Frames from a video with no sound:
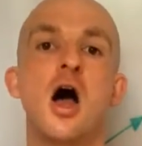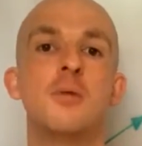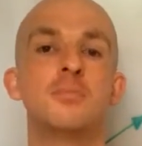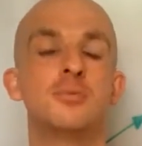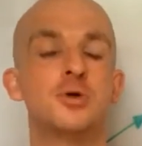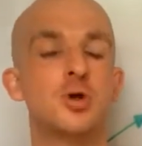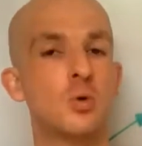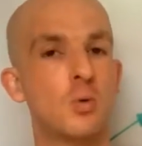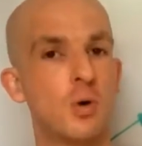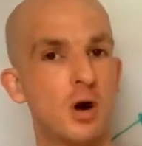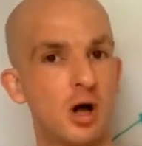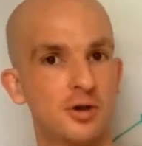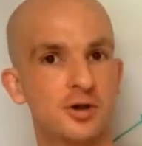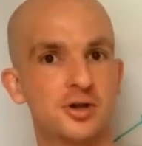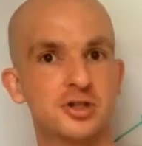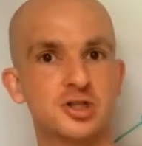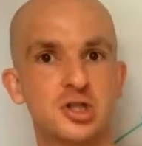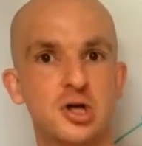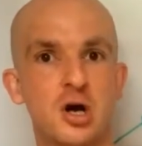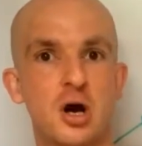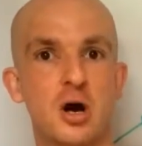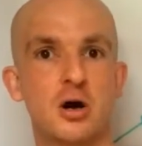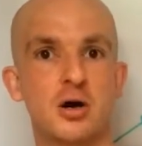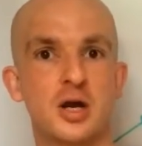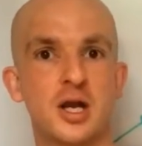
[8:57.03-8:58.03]
do all the
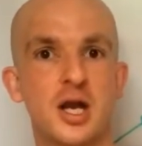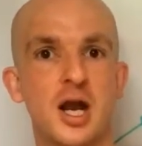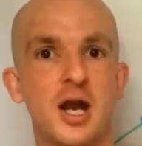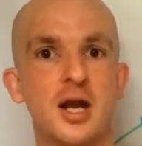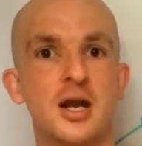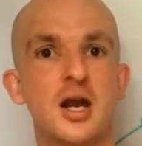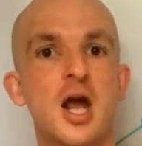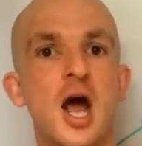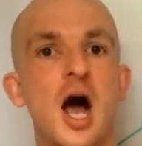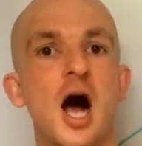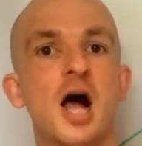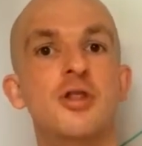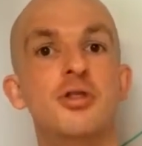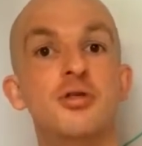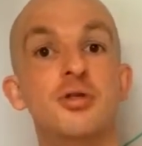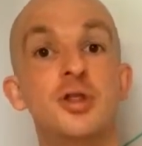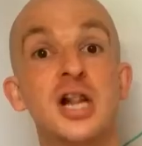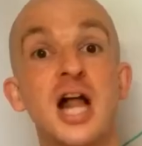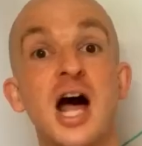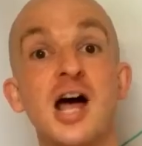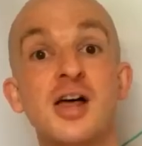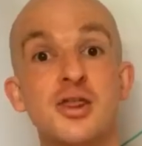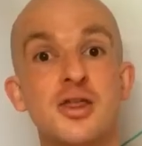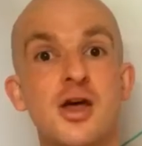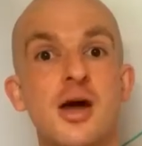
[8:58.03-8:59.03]
talking, and
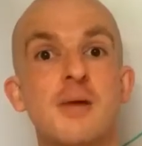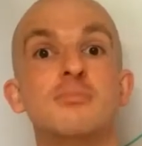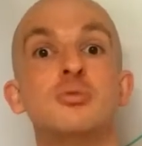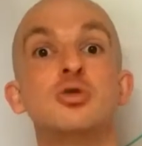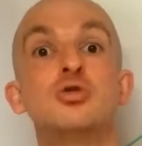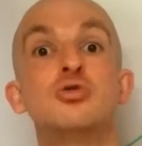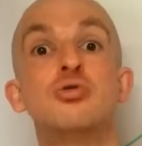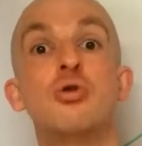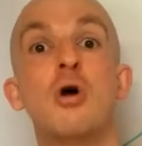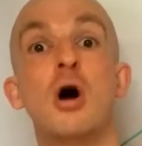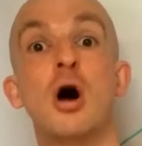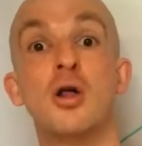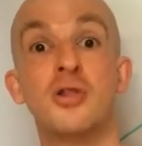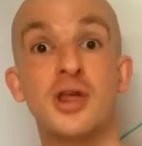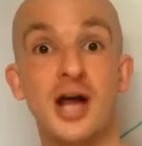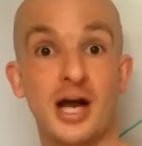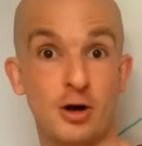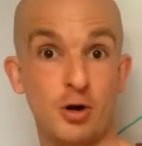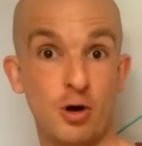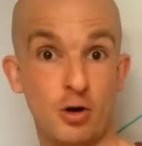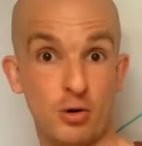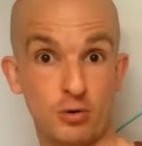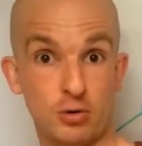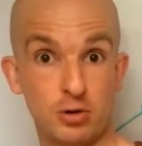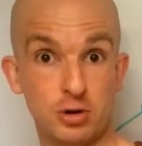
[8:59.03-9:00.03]
let them draw that
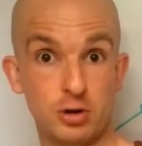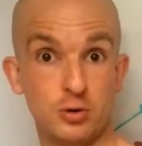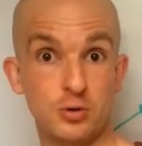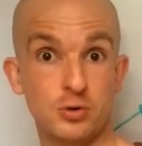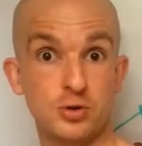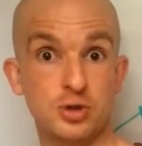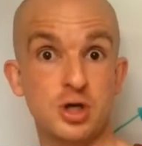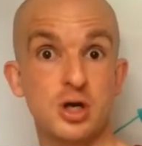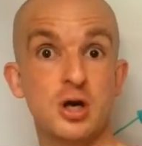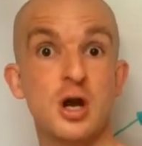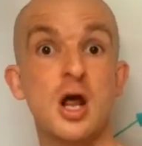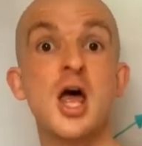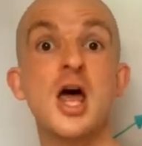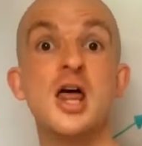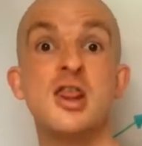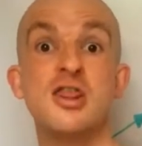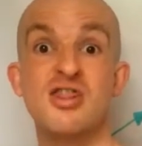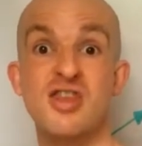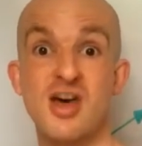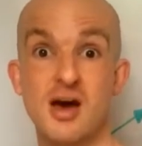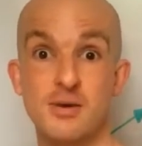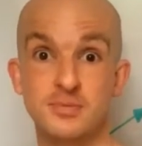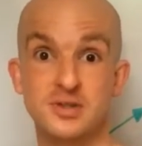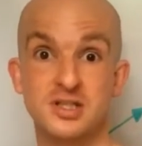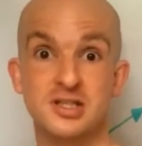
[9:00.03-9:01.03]
conclusion
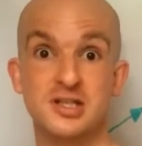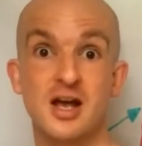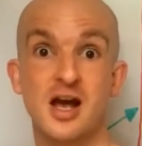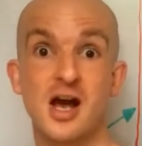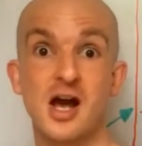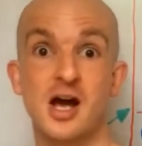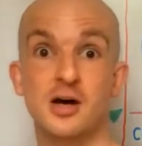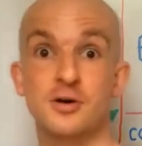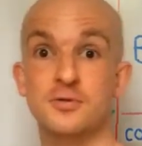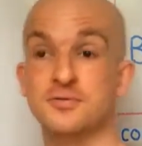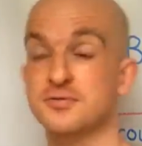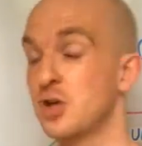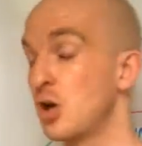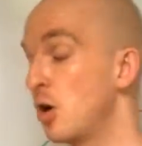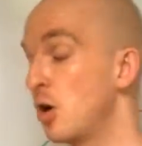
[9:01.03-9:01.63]
themselves,